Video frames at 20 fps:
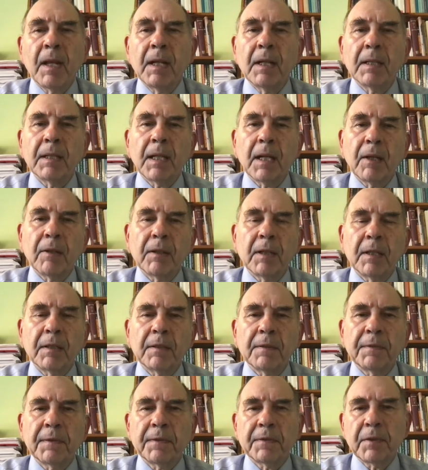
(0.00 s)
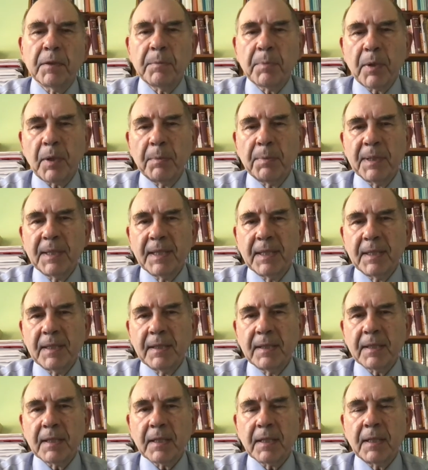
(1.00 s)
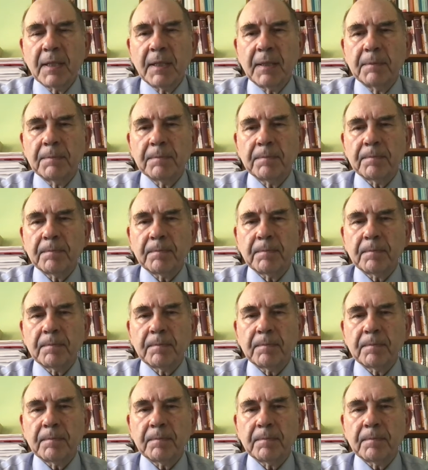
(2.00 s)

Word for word: Now, uh, the 15 properties, um,